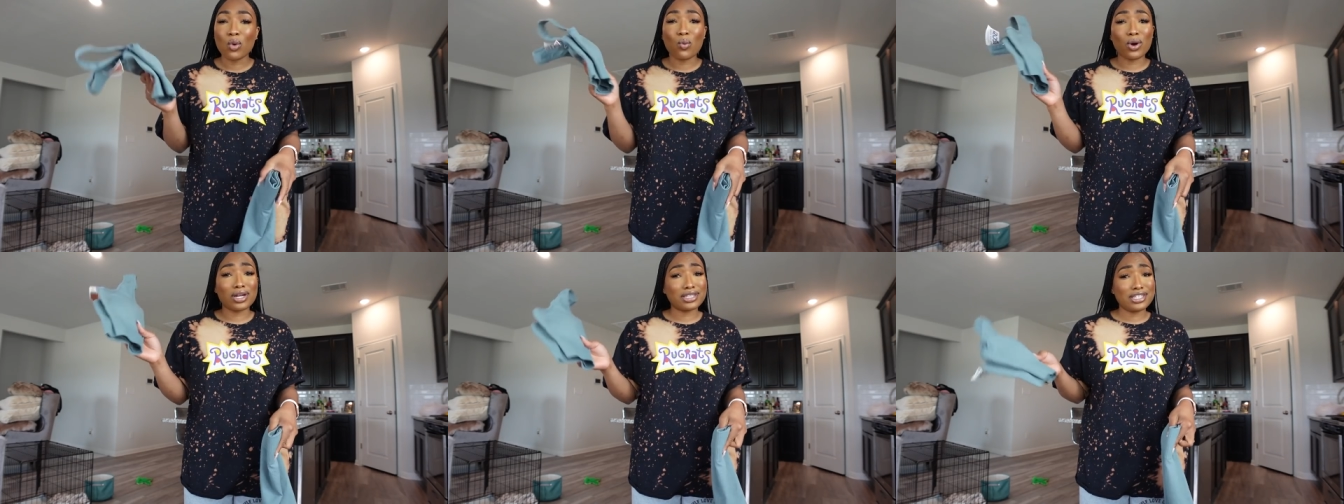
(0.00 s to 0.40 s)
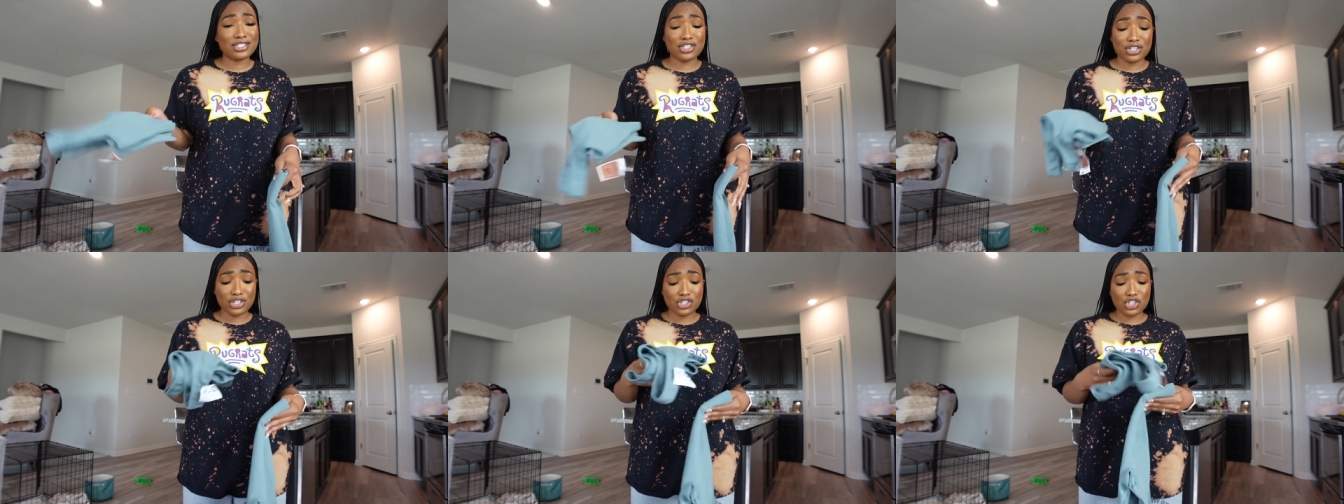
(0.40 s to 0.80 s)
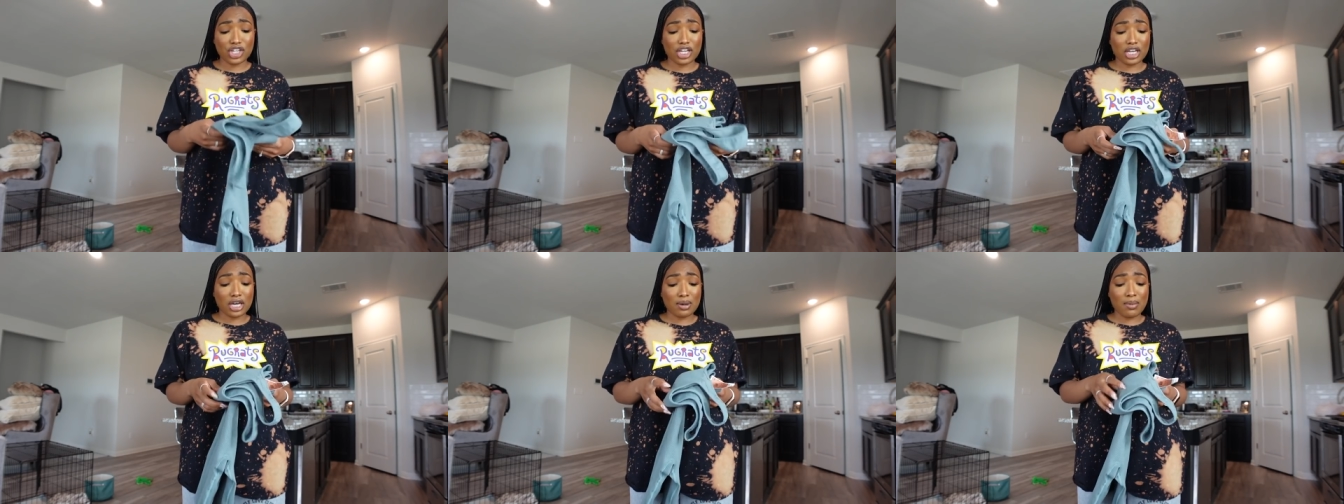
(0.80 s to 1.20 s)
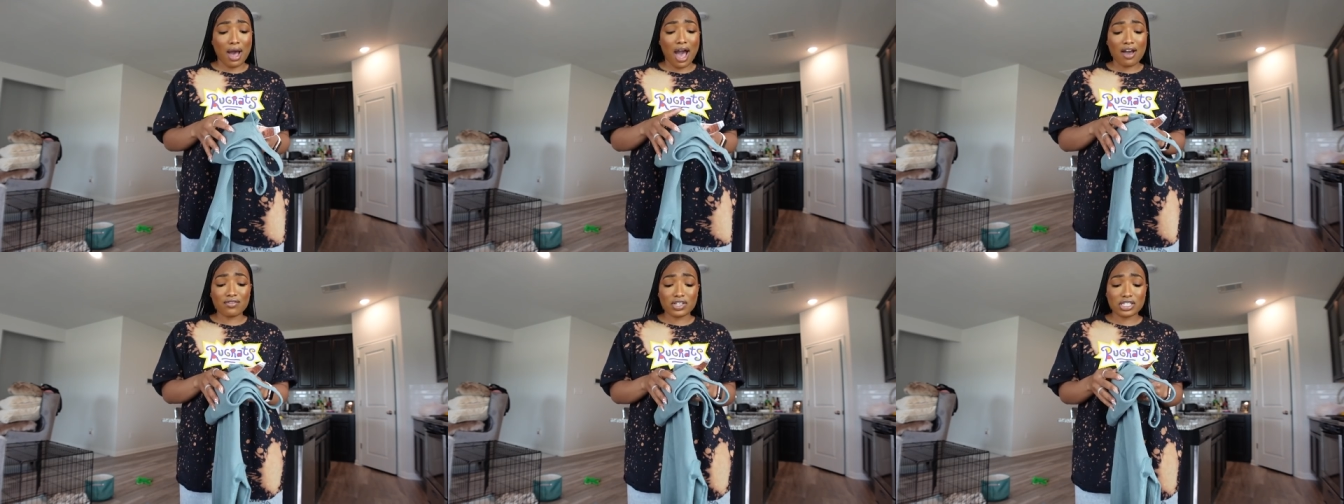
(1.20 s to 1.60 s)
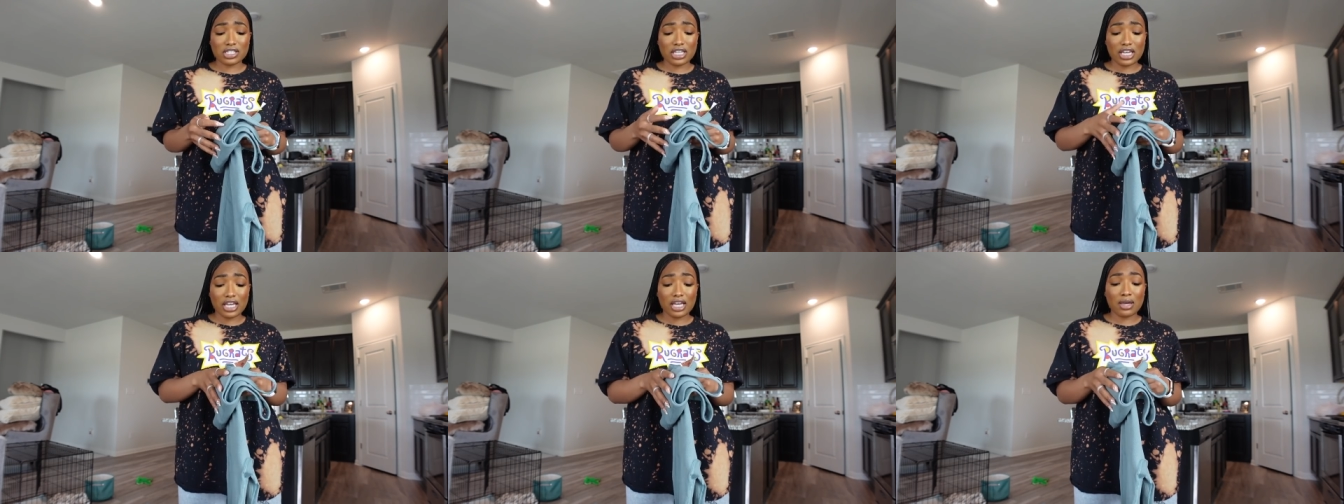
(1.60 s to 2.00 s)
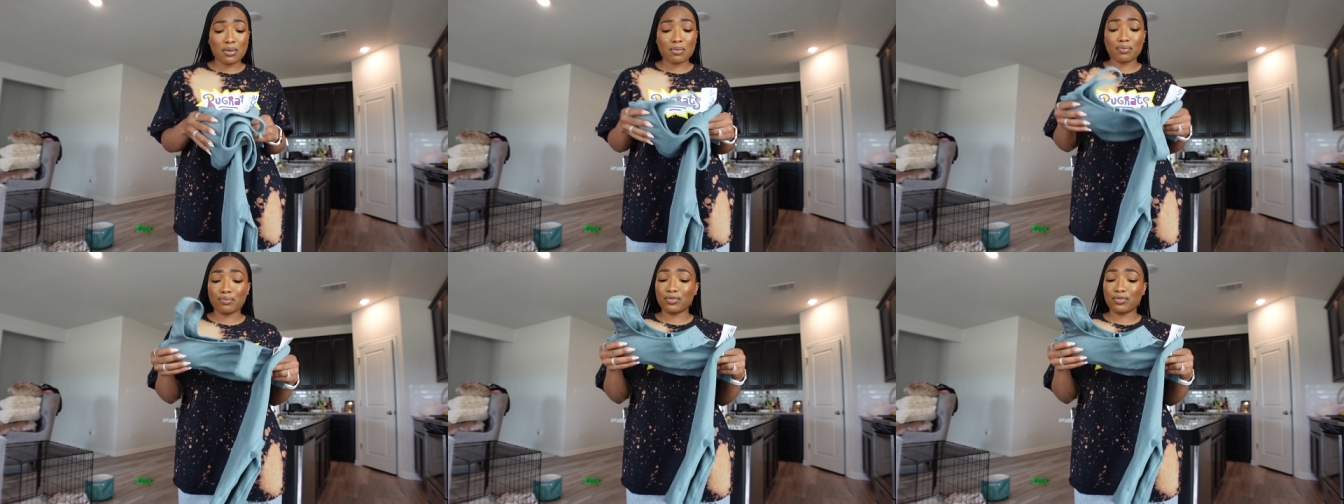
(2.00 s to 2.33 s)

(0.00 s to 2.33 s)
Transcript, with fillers: Wear these to the gym. Obviously,